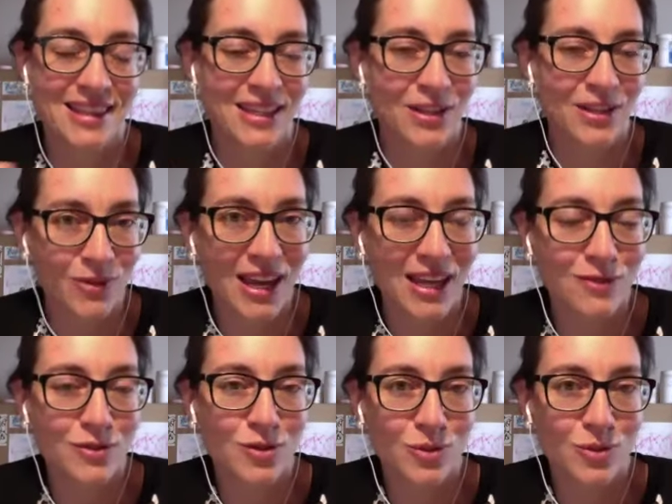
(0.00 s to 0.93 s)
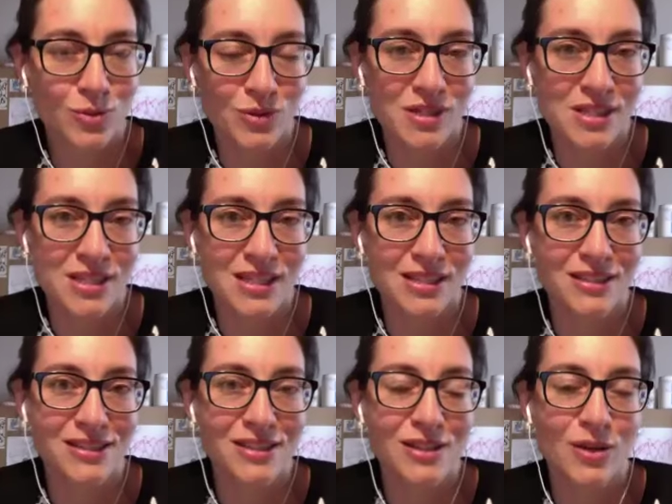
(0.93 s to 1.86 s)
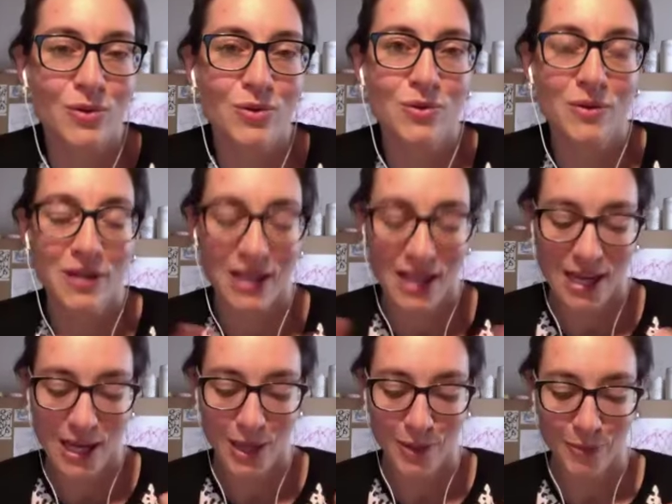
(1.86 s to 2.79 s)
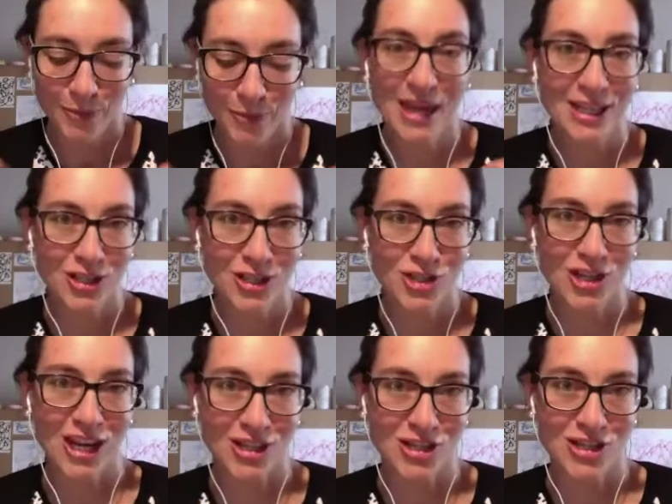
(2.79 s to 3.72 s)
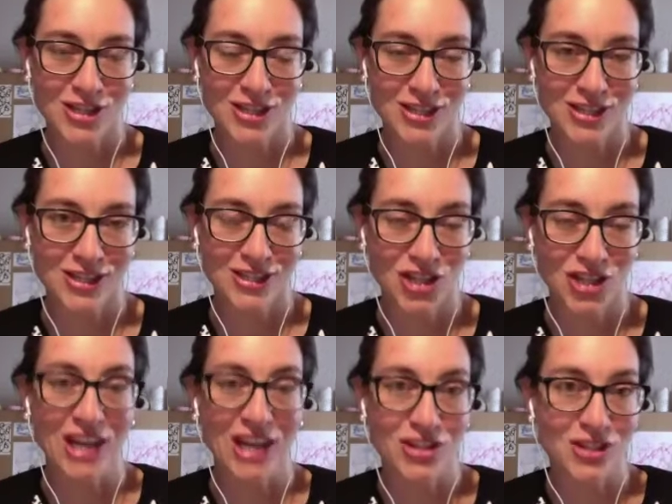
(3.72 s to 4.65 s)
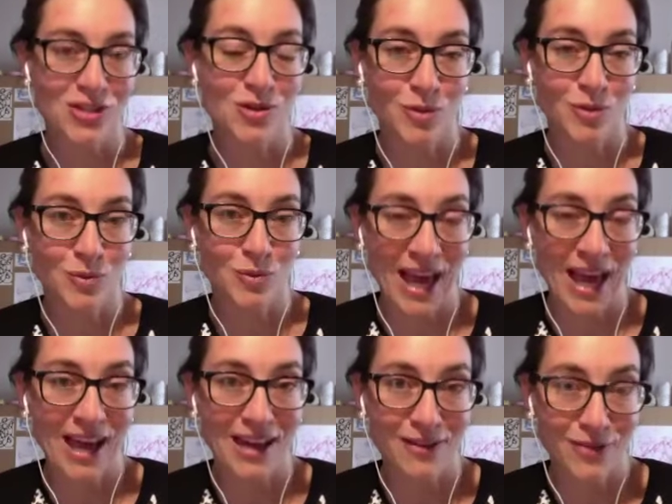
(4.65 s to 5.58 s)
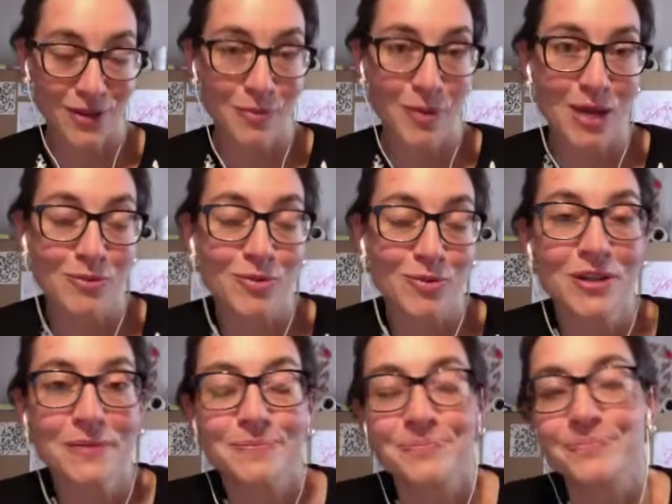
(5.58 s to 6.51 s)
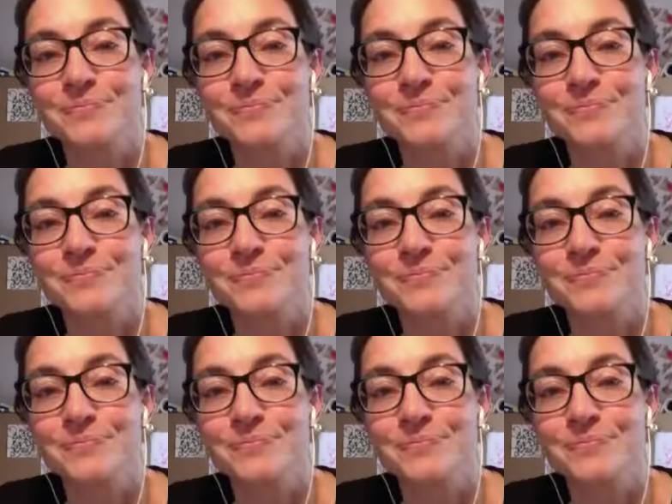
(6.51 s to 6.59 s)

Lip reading: the creative tools to make changes to what we have on the paper.